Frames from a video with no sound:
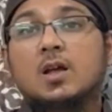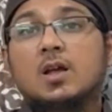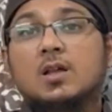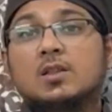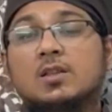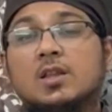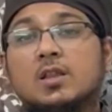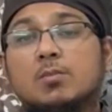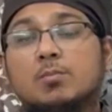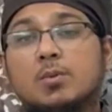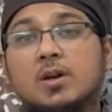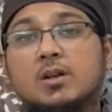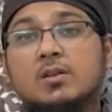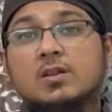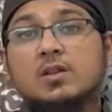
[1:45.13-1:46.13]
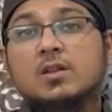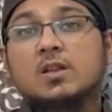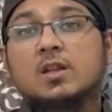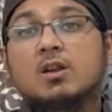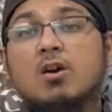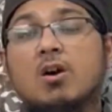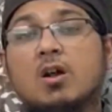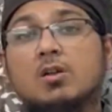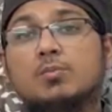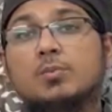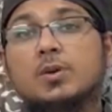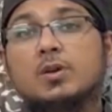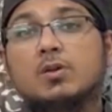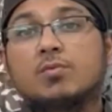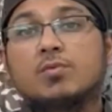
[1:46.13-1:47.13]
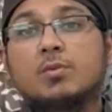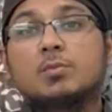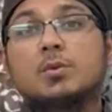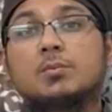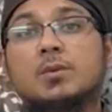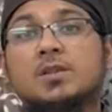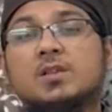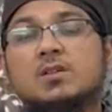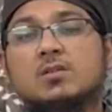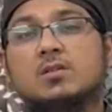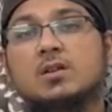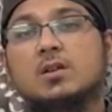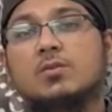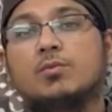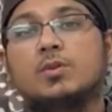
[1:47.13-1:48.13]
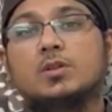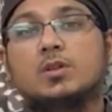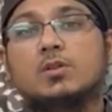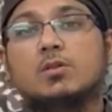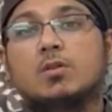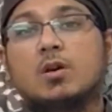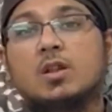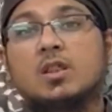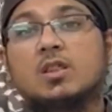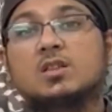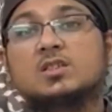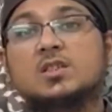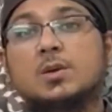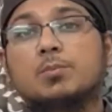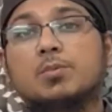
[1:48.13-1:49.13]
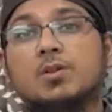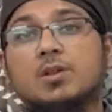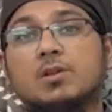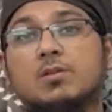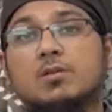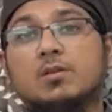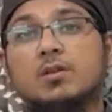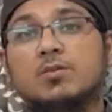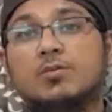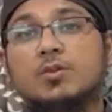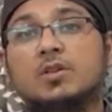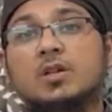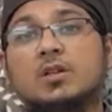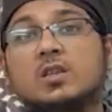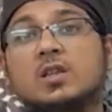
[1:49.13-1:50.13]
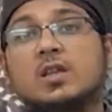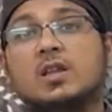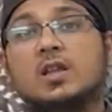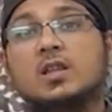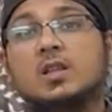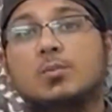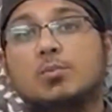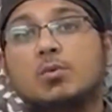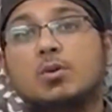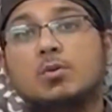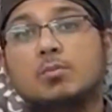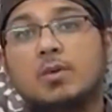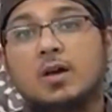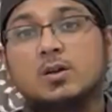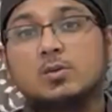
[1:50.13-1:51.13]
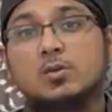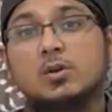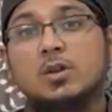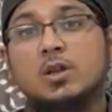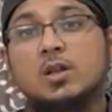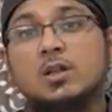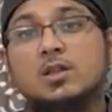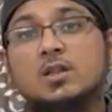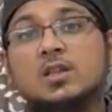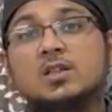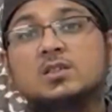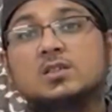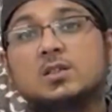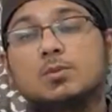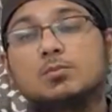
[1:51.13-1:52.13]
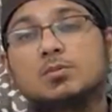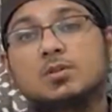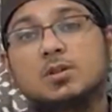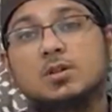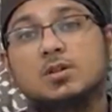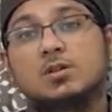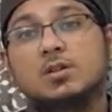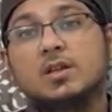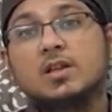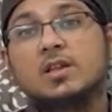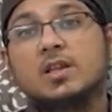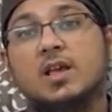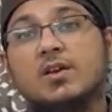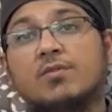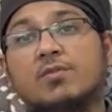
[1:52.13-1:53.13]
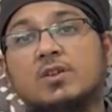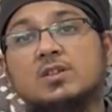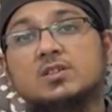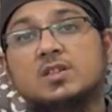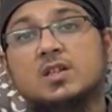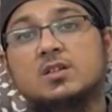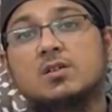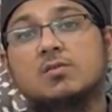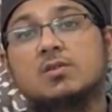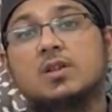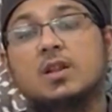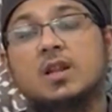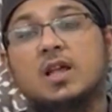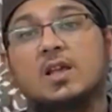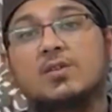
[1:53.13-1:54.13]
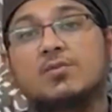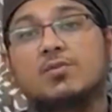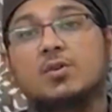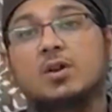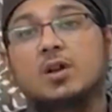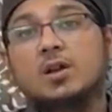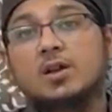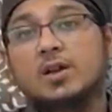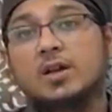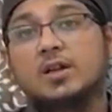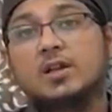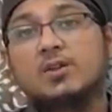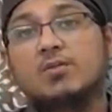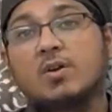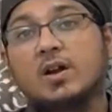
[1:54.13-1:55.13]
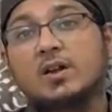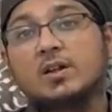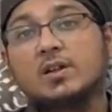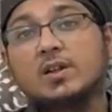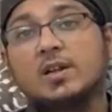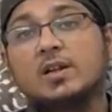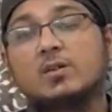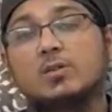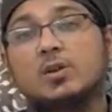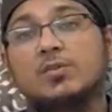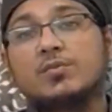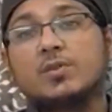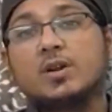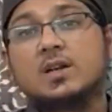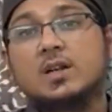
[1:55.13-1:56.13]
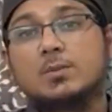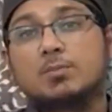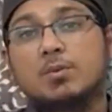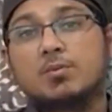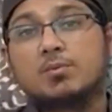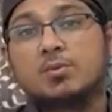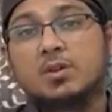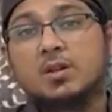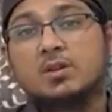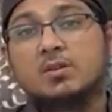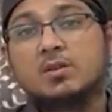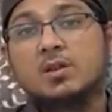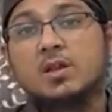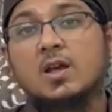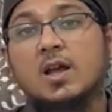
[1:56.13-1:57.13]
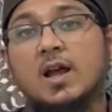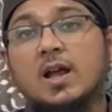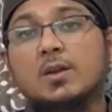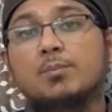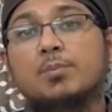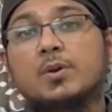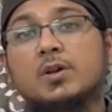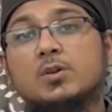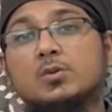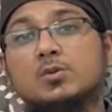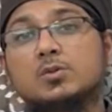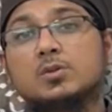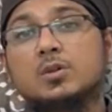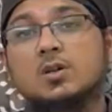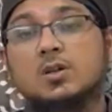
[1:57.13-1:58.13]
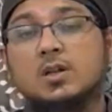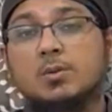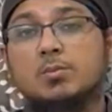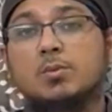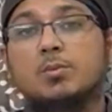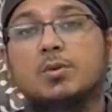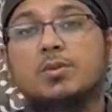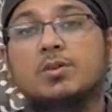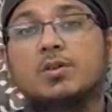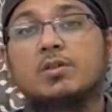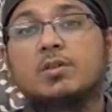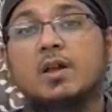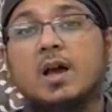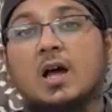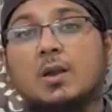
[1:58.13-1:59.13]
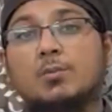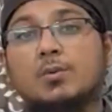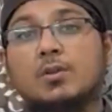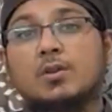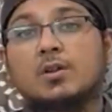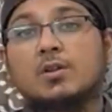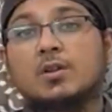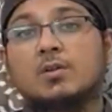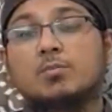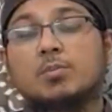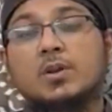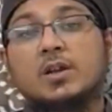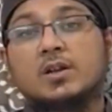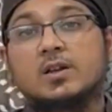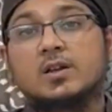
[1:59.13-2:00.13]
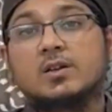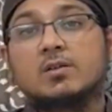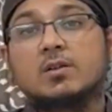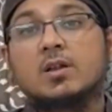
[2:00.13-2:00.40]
These blood cells are all produced from a mother cell, which is called as the stem cells, which are there in the bone marrow. These stem cells in every stage of their life get divided into different type of cells and produce WBCs, RBCs and platelets.